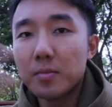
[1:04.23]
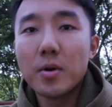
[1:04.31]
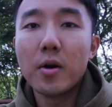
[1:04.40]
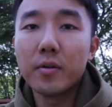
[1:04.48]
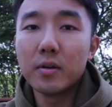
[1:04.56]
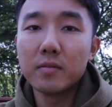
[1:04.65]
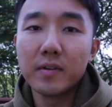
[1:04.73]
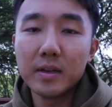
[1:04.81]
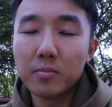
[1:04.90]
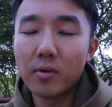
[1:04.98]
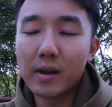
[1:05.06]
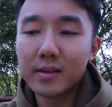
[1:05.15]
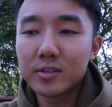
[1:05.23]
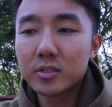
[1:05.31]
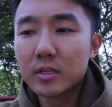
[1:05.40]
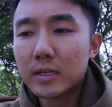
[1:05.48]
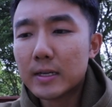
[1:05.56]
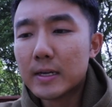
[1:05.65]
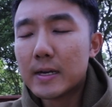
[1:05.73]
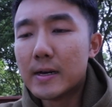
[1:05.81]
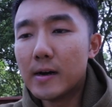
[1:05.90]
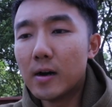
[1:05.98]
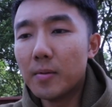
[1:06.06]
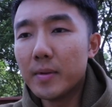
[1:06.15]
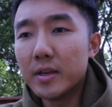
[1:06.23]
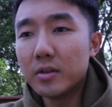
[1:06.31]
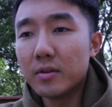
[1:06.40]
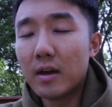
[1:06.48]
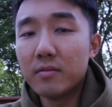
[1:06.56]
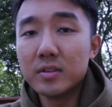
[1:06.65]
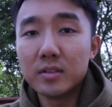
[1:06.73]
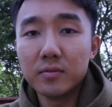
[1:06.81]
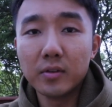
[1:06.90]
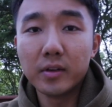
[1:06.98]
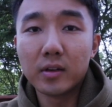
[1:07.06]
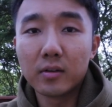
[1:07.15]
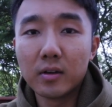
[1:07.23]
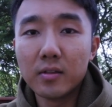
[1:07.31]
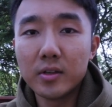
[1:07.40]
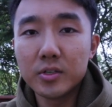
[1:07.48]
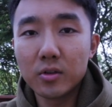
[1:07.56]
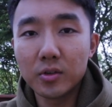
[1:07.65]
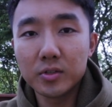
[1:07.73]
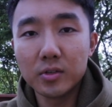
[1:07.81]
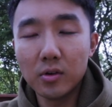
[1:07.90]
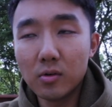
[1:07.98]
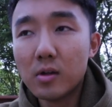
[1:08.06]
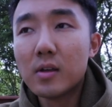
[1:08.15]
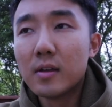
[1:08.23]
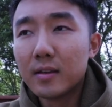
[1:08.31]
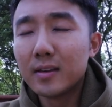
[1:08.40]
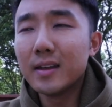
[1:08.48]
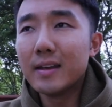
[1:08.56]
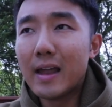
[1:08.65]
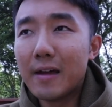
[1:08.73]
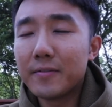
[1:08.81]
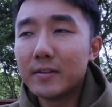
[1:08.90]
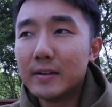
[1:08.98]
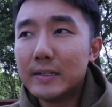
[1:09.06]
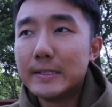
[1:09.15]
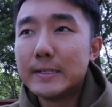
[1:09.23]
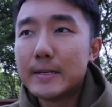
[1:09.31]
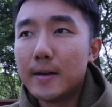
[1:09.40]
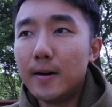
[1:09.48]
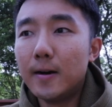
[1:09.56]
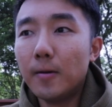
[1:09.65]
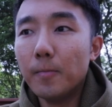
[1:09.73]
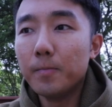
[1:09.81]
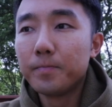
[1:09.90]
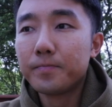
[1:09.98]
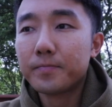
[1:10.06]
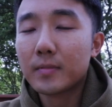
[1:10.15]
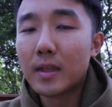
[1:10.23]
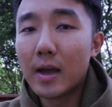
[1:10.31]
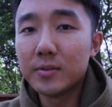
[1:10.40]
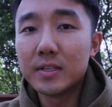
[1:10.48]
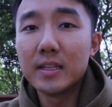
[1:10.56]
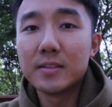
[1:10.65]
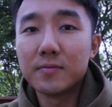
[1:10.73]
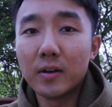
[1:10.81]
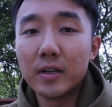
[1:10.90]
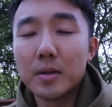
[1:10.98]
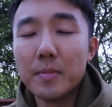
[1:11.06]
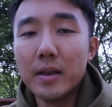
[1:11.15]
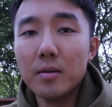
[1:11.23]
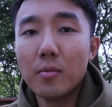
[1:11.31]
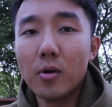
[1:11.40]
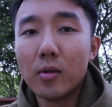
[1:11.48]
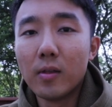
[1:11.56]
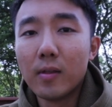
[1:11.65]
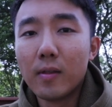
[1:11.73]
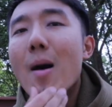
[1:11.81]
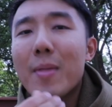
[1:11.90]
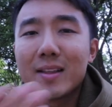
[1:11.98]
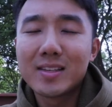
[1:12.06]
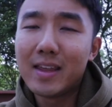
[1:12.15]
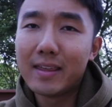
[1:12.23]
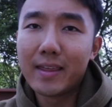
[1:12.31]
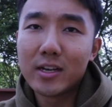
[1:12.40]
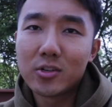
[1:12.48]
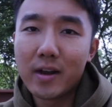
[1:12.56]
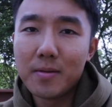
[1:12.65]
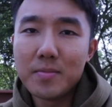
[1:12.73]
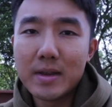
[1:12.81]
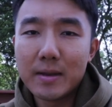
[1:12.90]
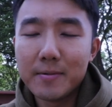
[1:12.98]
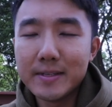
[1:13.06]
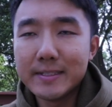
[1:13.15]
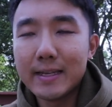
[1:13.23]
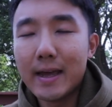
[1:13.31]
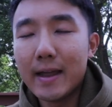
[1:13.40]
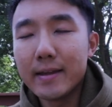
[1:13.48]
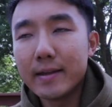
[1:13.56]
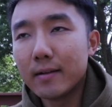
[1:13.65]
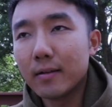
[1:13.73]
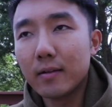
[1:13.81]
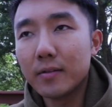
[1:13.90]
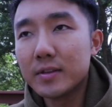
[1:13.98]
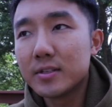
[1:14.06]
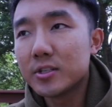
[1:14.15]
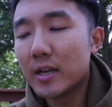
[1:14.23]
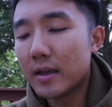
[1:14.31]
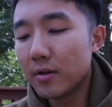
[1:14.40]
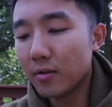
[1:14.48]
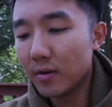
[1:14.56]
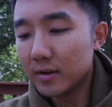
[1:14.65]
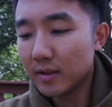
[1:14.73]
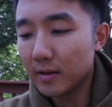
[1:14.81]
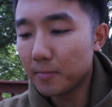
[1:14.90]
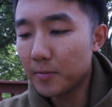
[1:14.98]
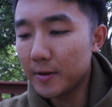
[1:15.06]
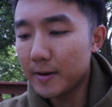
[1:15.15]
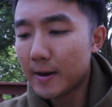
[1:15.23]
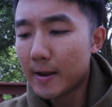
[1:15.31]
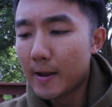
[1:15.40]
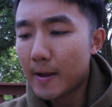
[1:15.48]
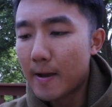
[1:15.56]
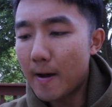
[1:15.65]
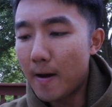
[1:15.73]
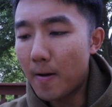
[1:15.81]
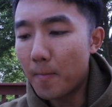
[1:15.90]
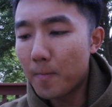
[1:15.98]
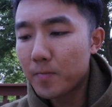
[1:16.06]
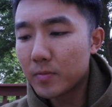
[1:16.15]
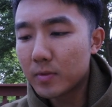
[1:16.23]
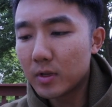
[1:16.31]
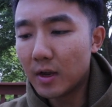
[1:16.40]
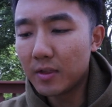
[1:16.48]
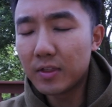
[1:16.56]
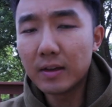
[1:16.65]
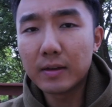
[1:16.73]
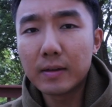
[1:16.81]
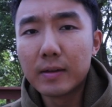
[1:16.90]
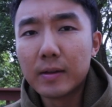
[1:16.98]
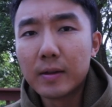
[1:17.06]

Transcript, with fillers: component of any branch, um, and you have a civilian career that you're also getting after it, um, I would say that's very commendable. I'm not saying that trying to be anybody's dad here on this channel or anything, but um, you know, I think